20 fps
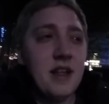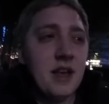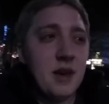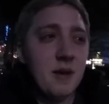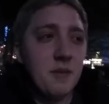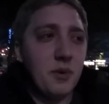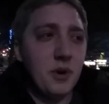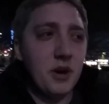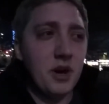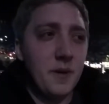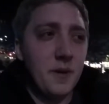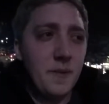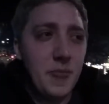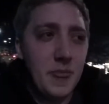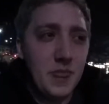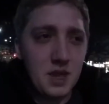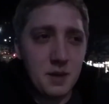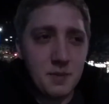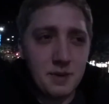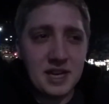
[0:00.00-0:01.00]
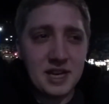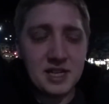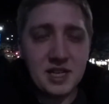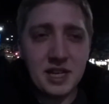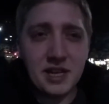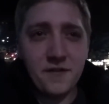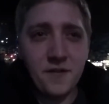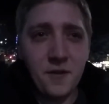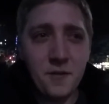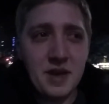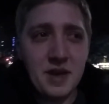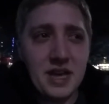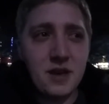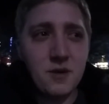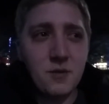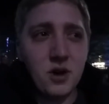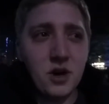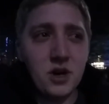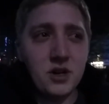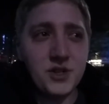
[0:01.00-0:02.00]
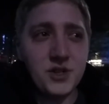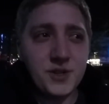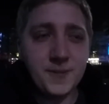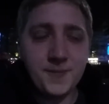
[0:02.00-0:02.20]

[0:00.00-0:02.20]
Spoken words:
But the biggest thing for me was,